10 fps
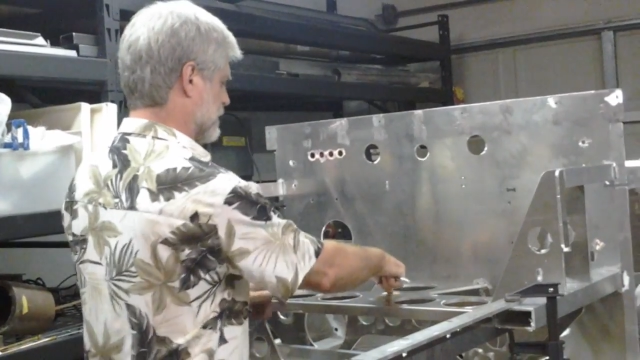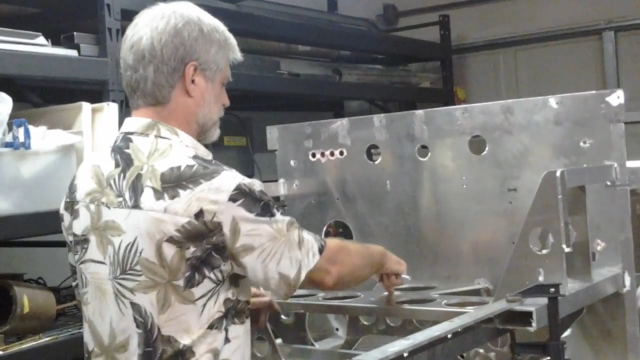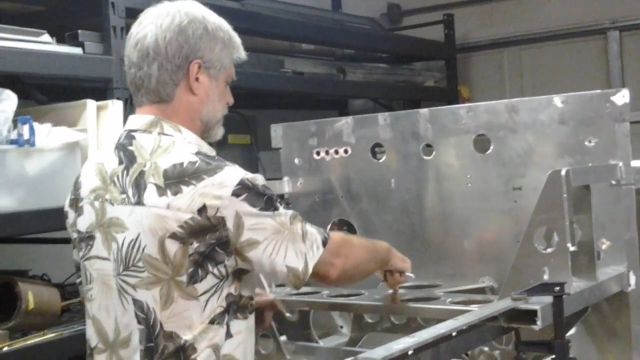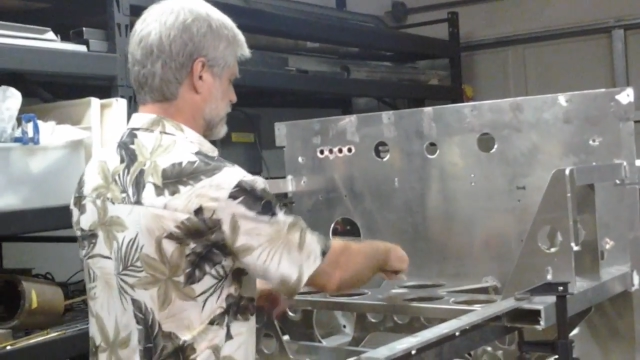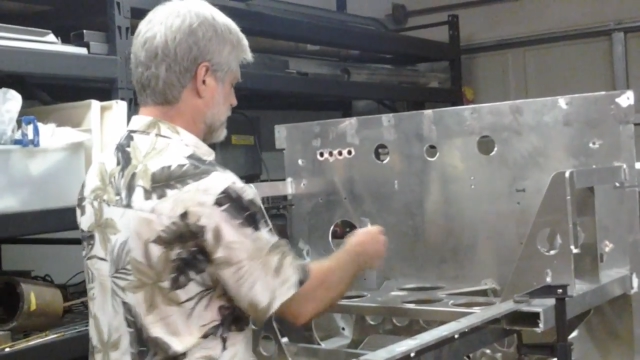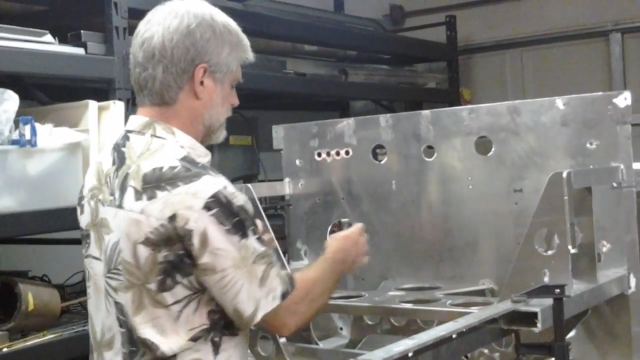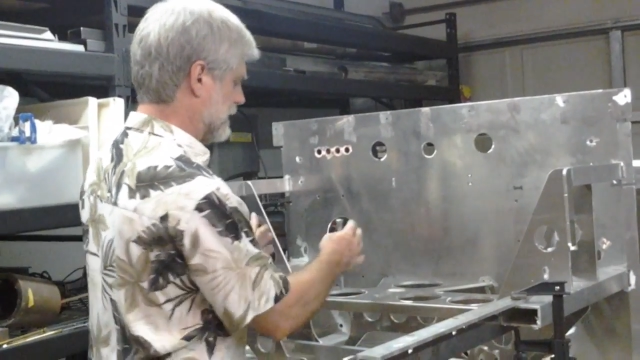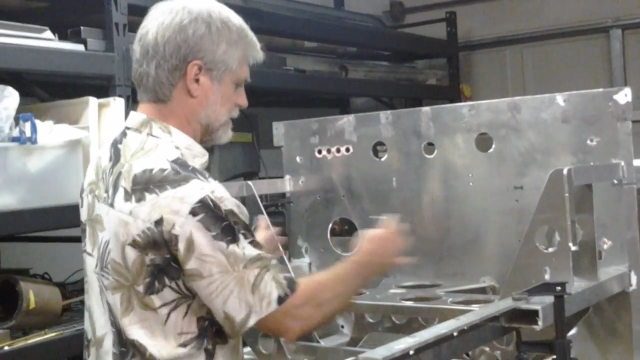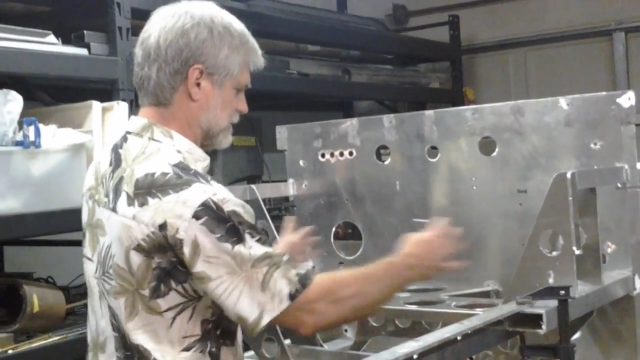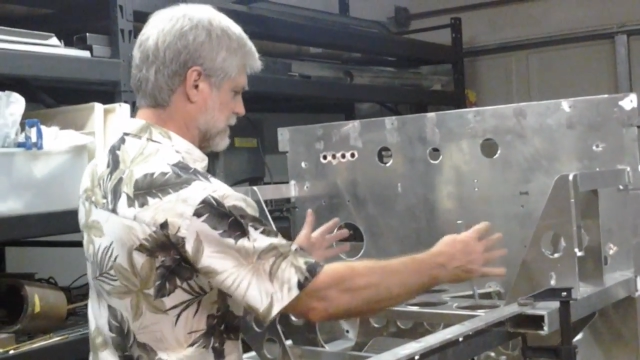up. This
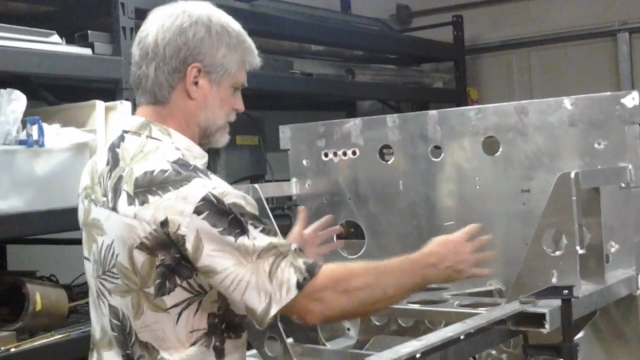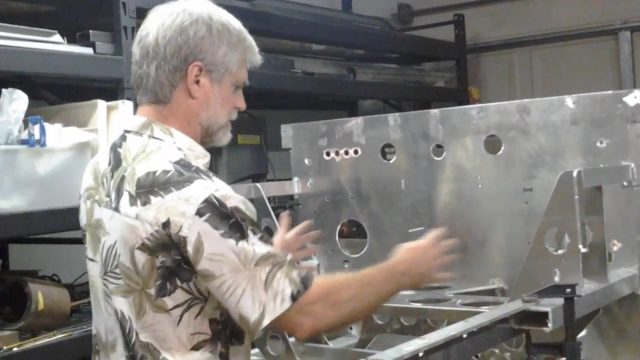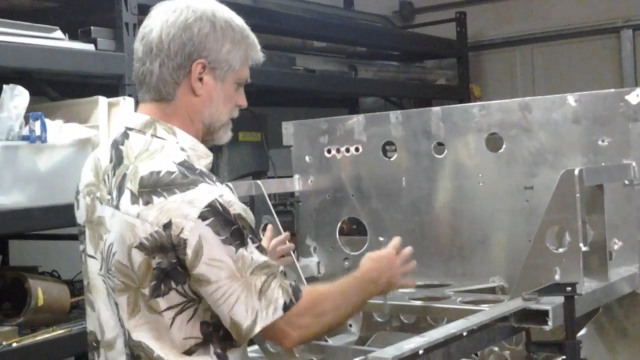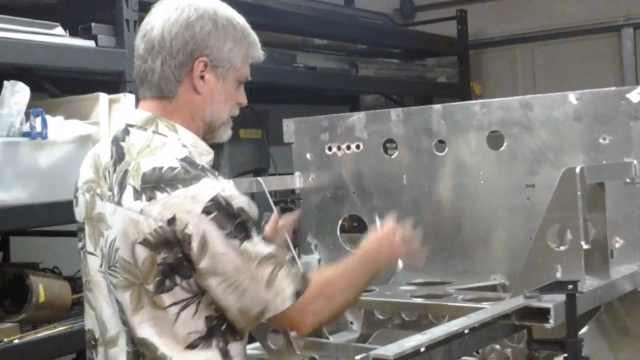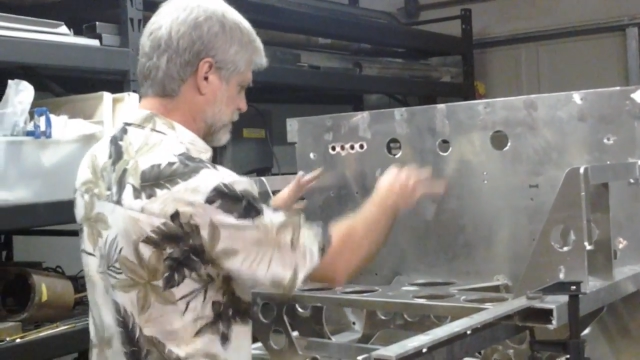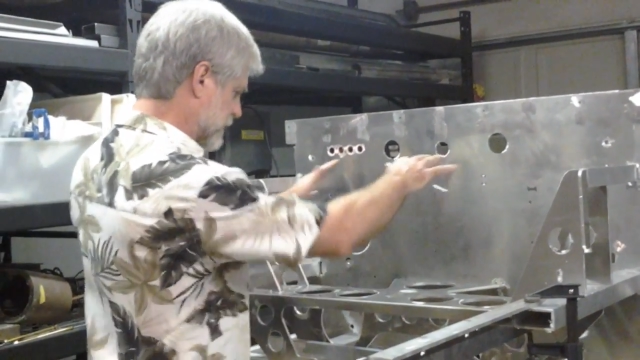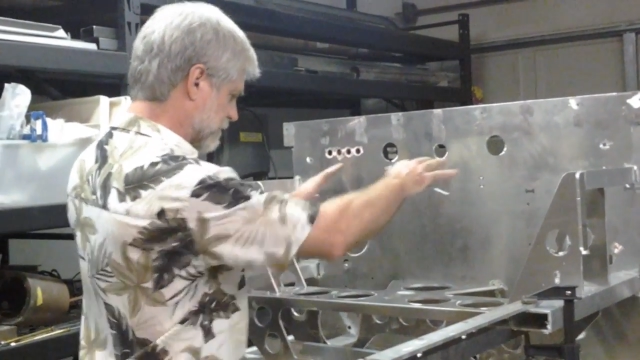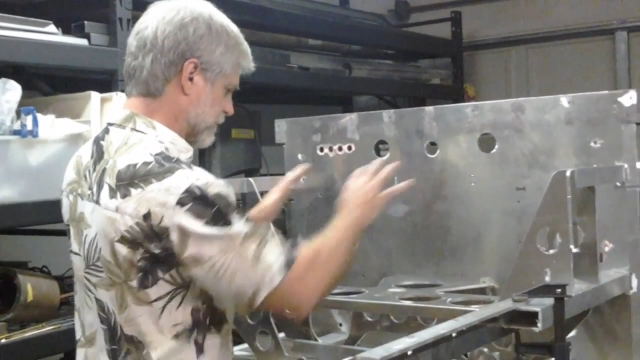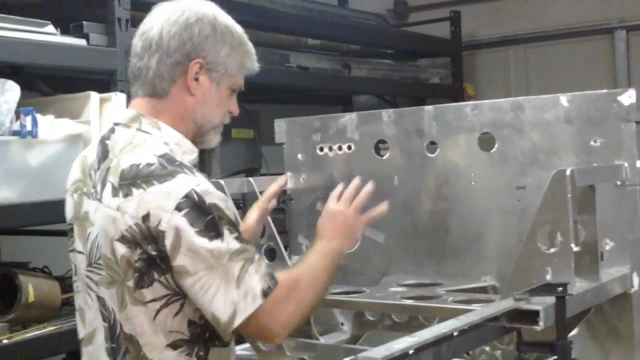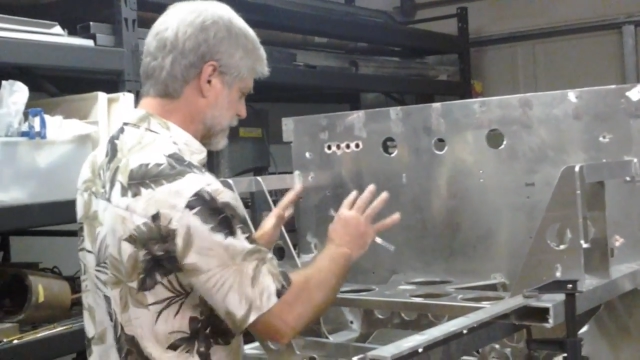lines this up.
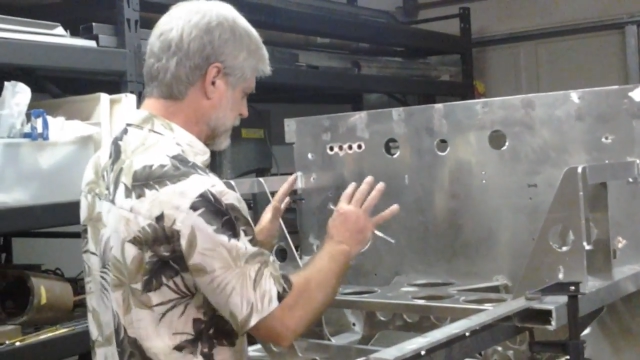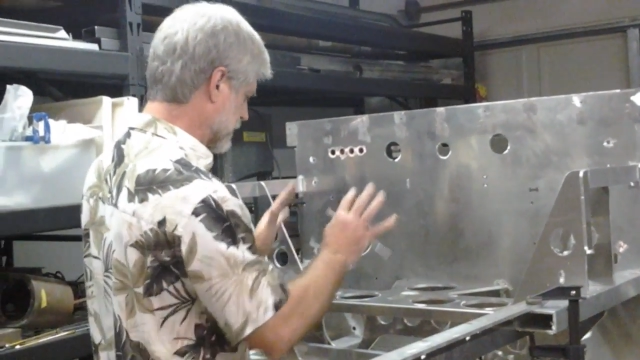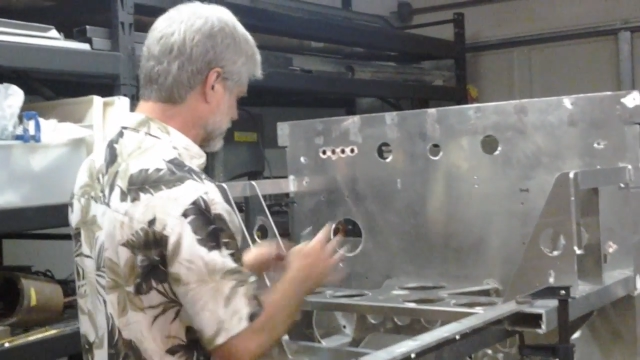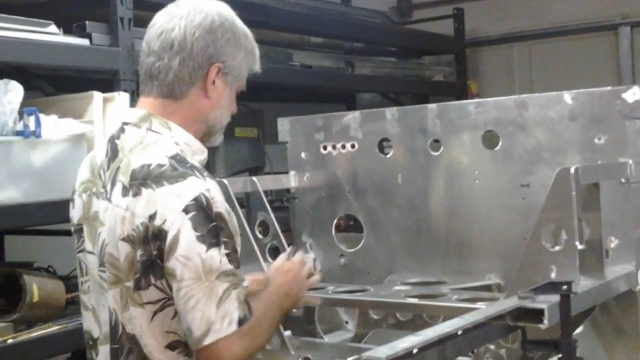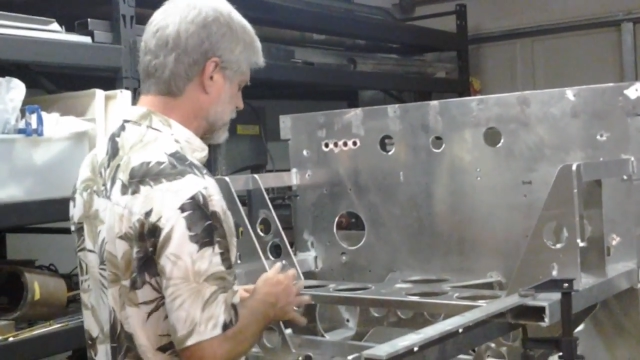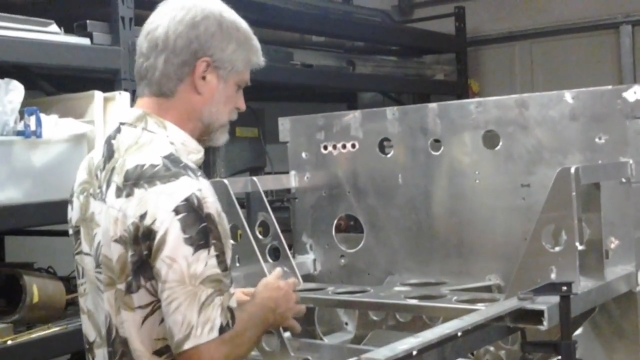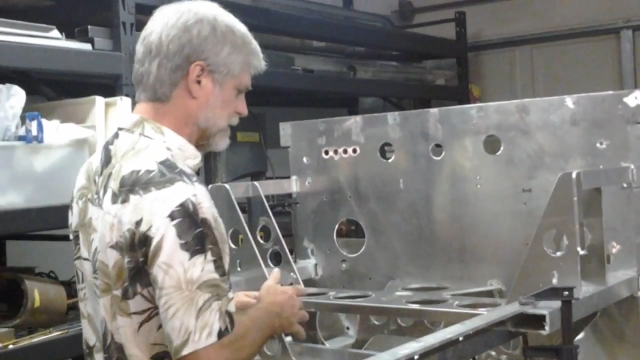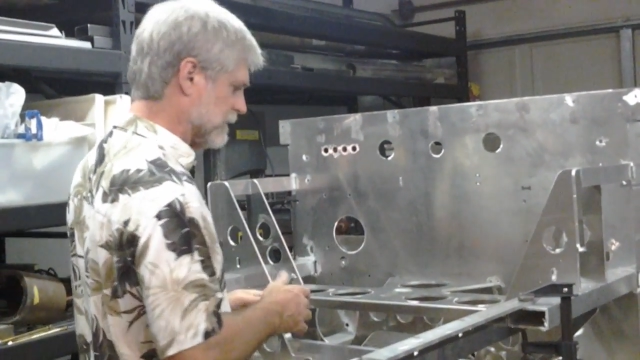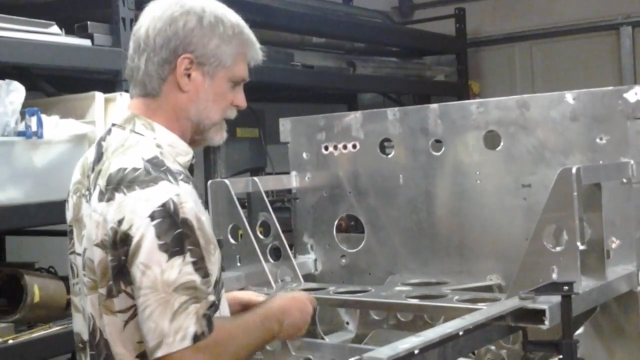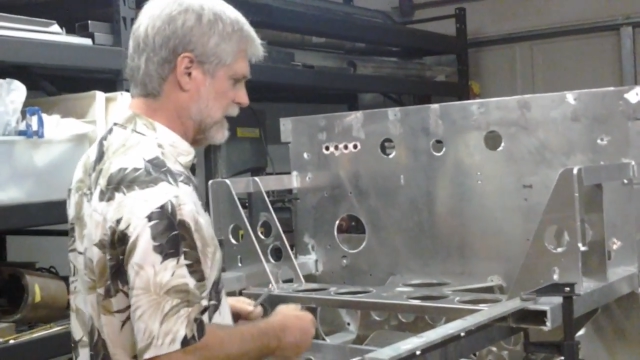Everything is
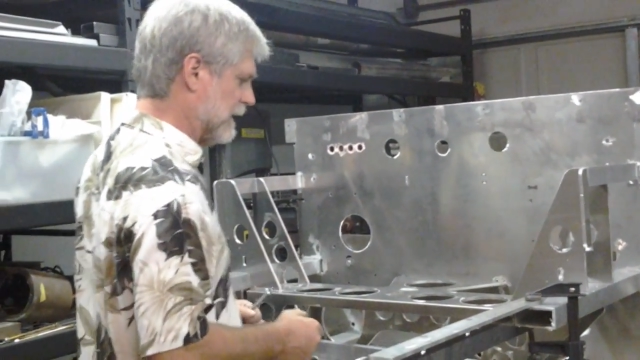done.